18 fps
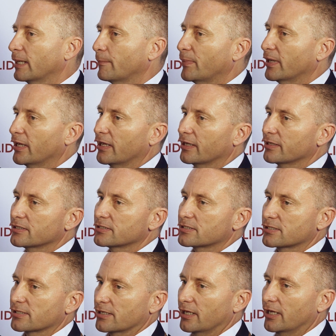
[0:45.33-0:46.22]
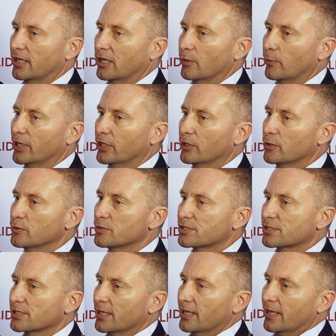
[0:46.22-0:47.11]
but uh, we
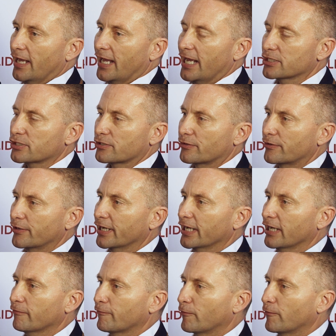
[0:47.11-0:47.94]
use S3